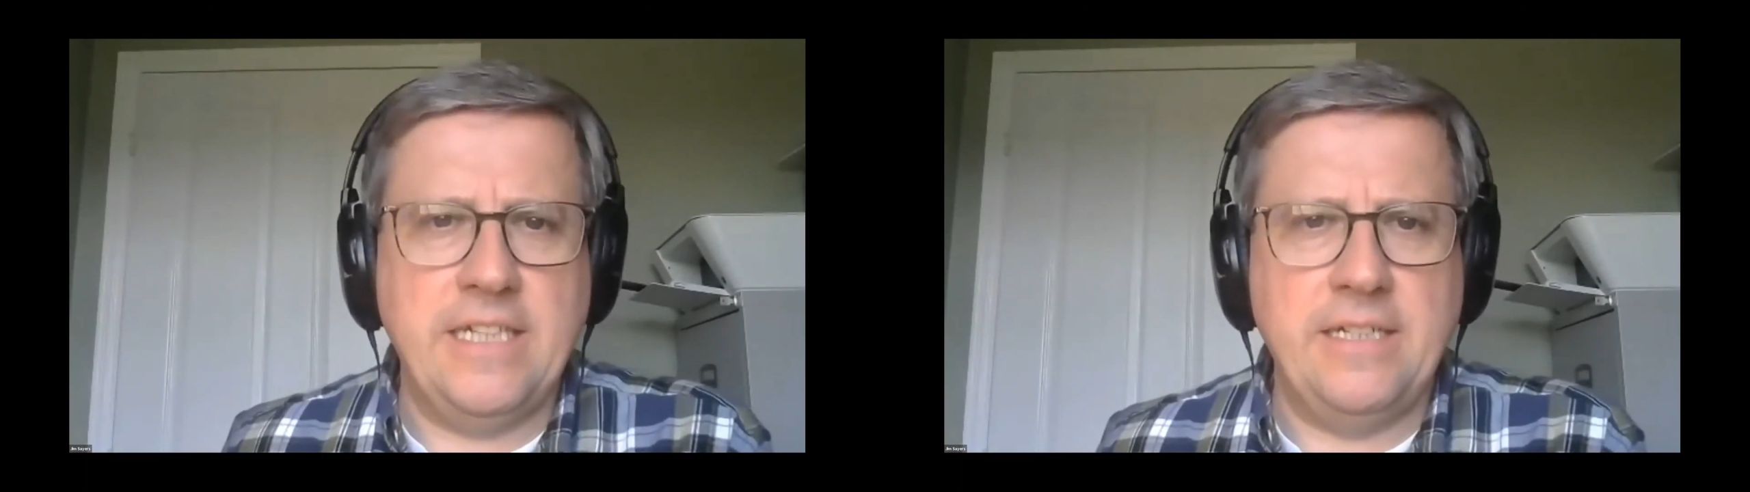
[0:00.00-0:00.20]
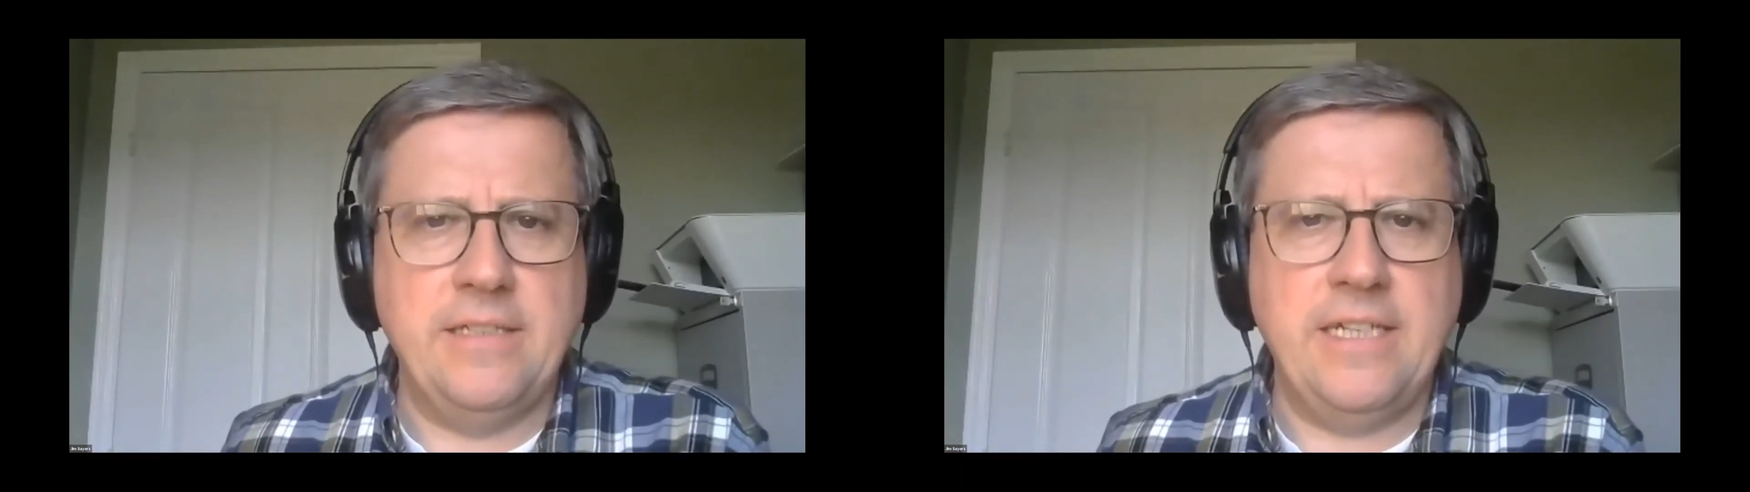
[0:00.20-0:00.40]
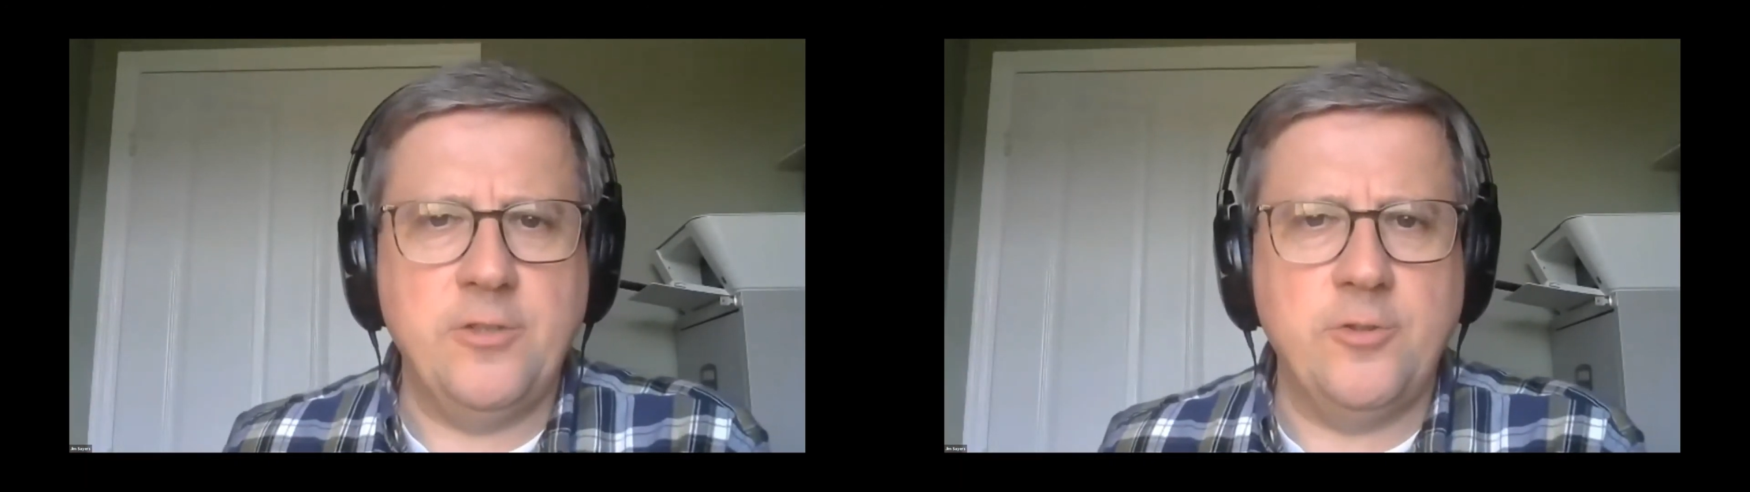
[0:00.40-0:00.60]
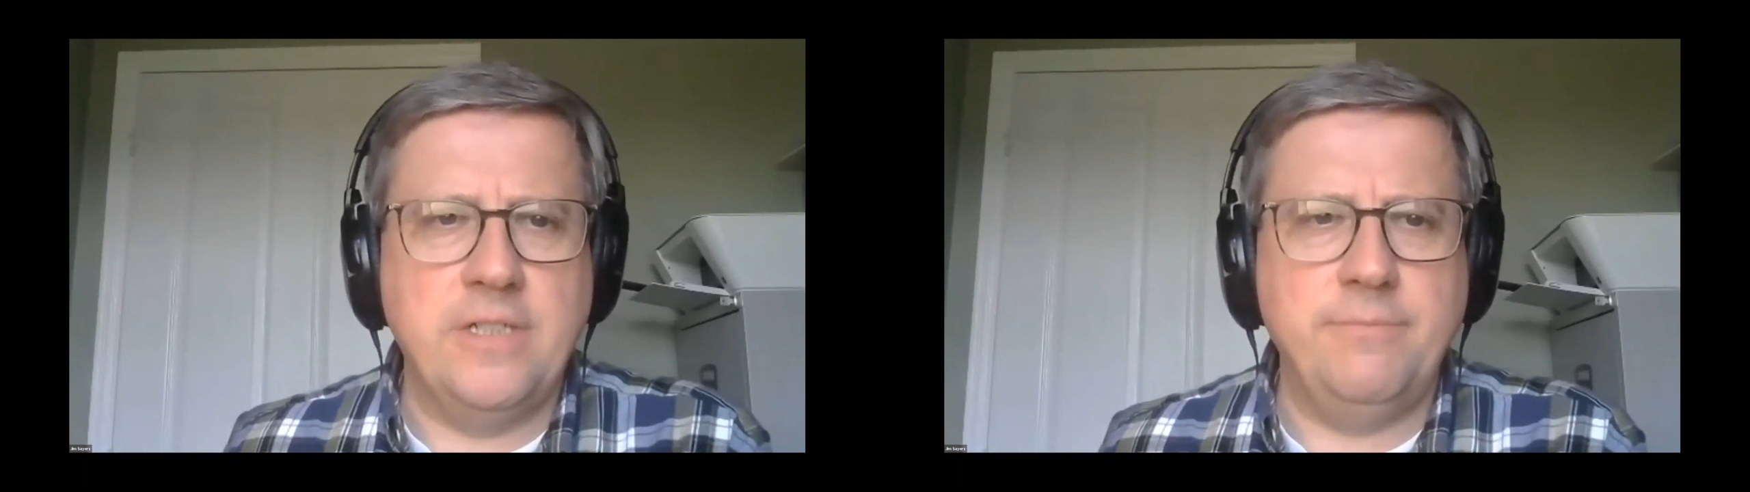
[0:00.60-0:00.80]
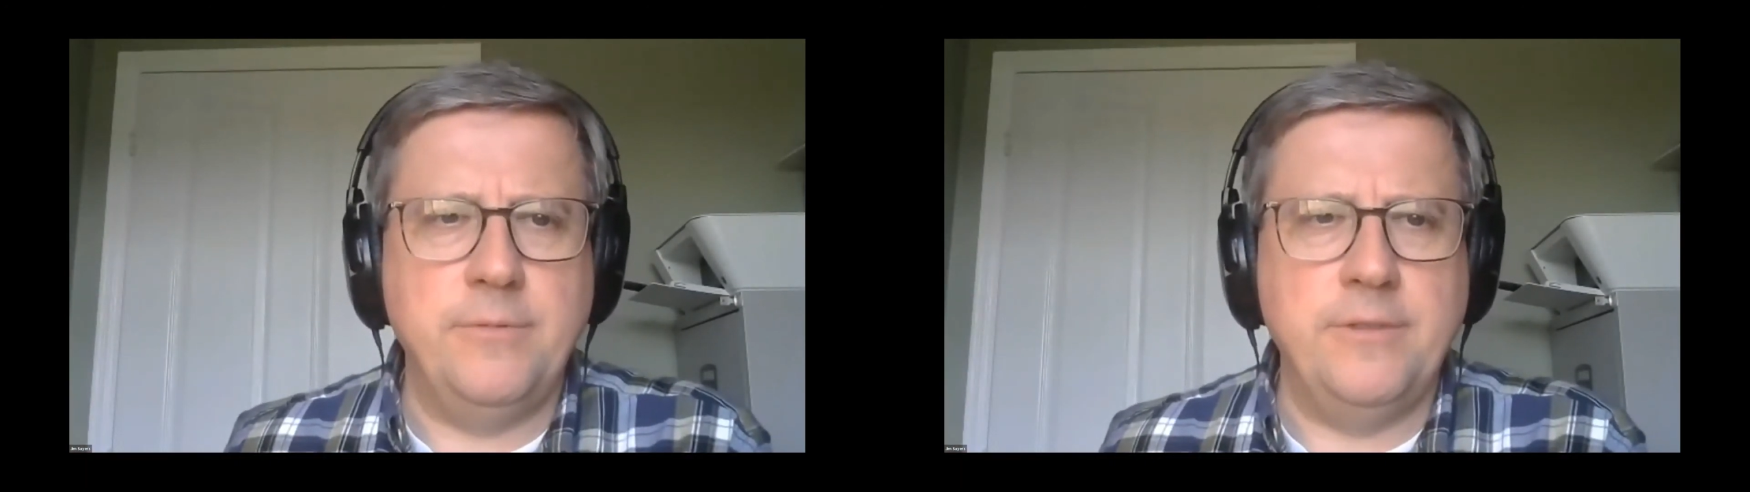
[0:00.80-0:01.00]
than national
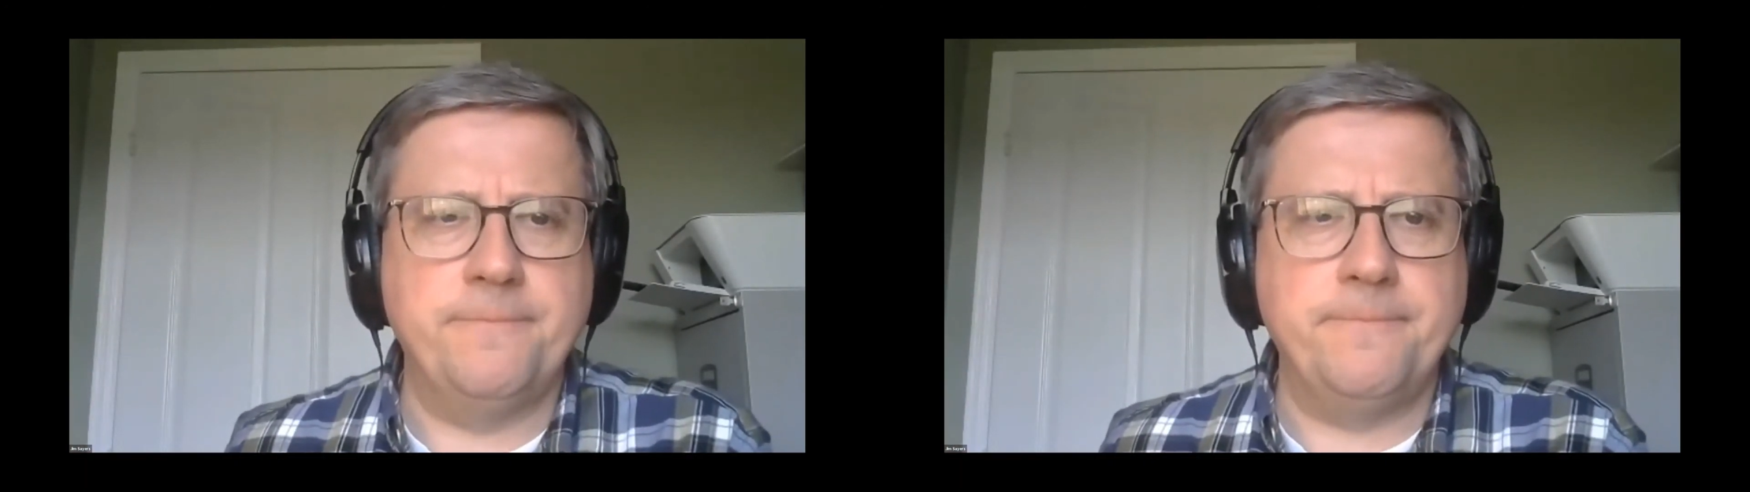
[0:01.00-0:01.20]
government.